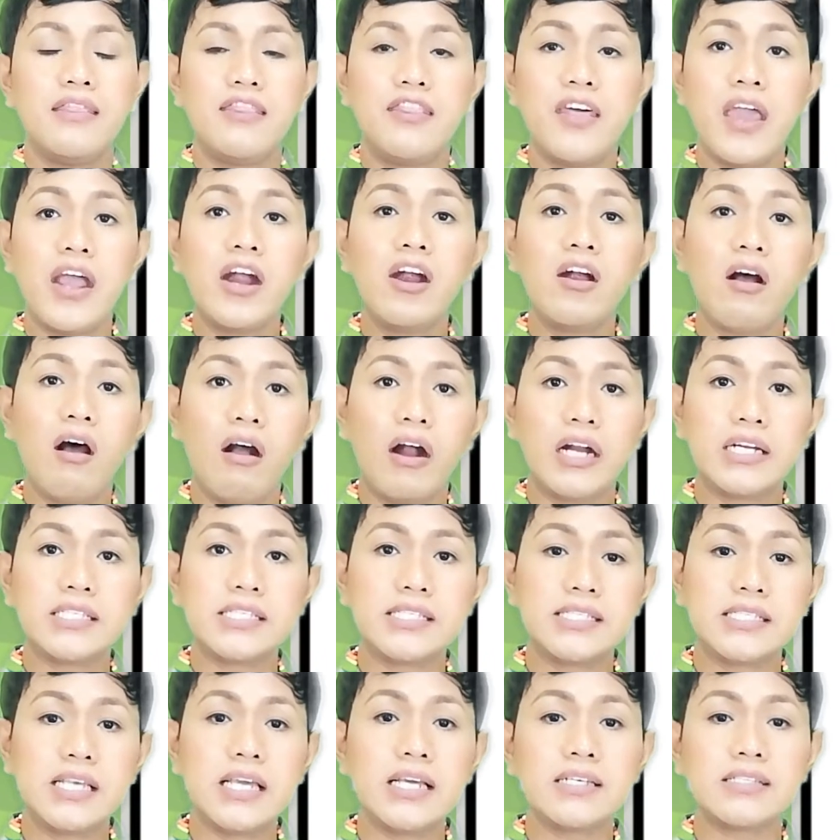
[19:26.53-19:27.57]
There
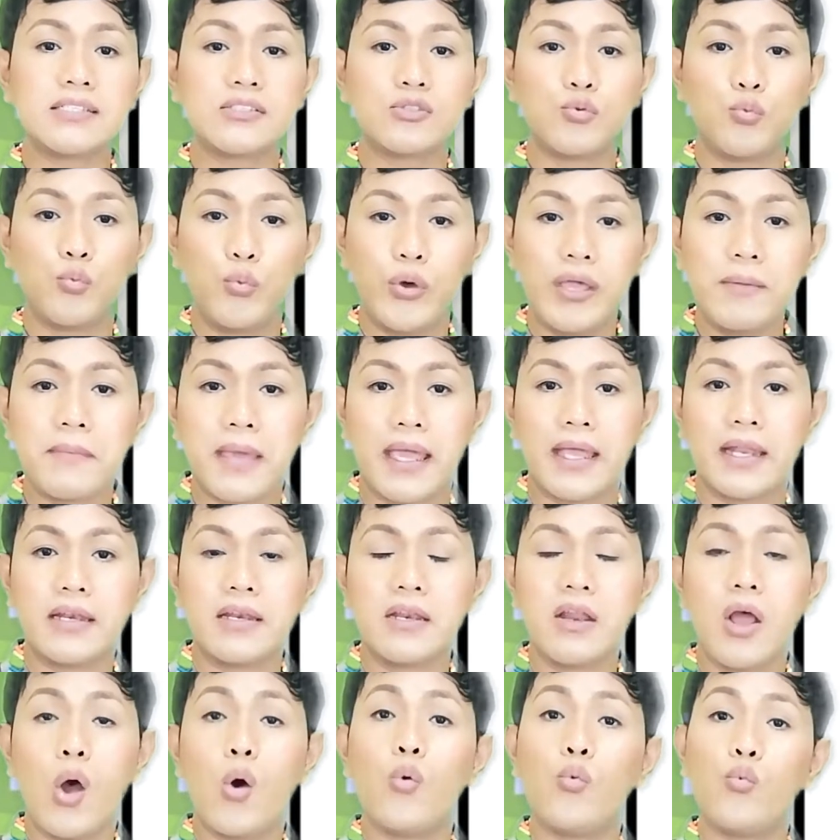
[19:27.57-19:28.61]
are 6
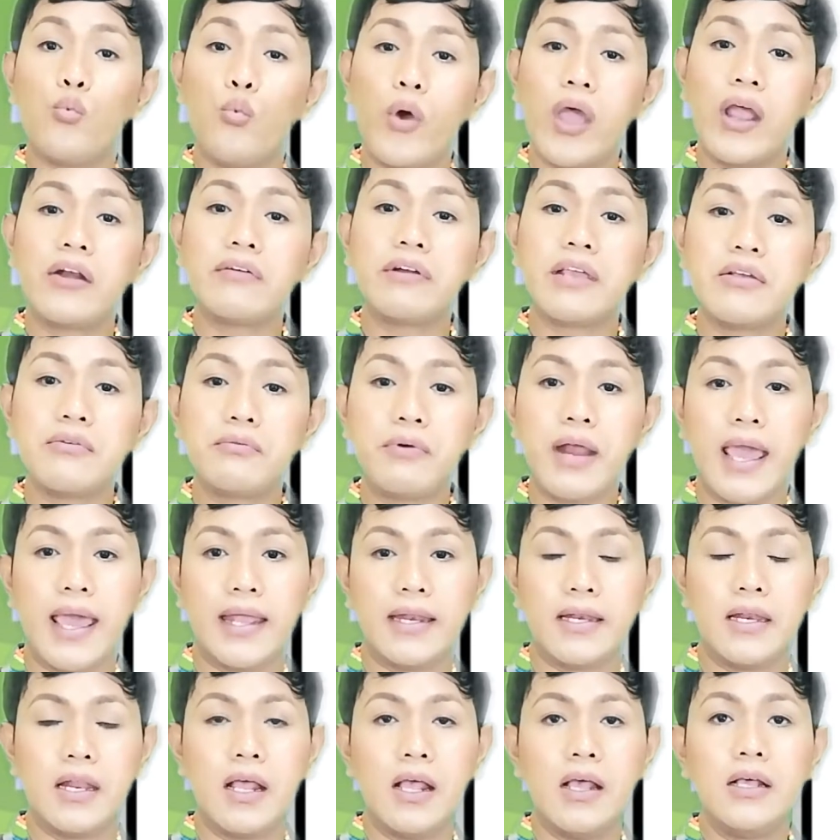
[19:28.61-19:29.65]
women wearing
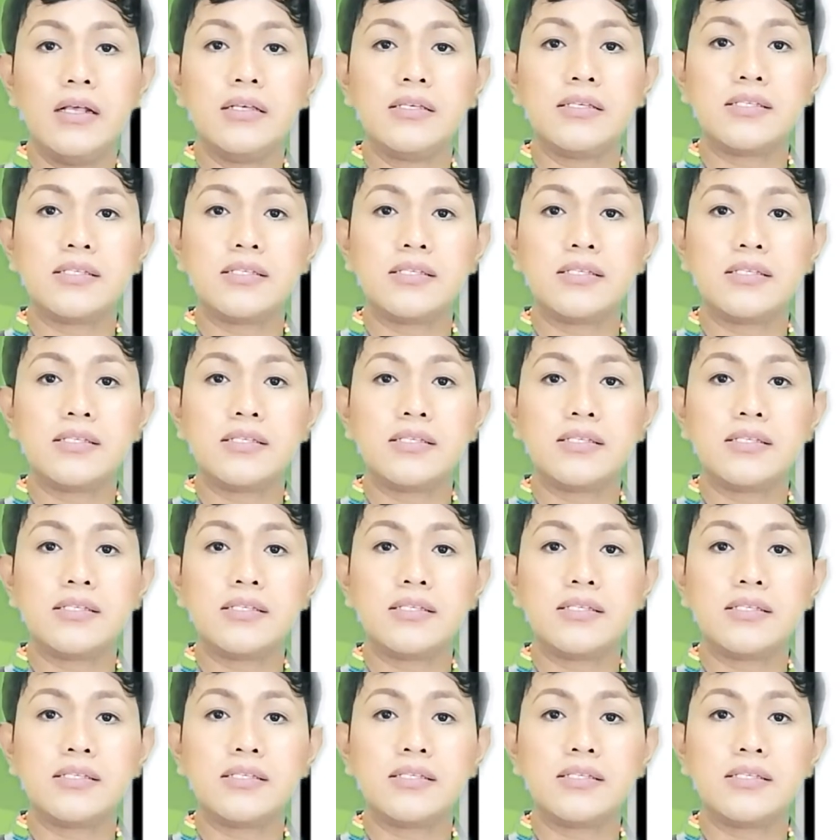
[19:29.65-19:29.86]
red.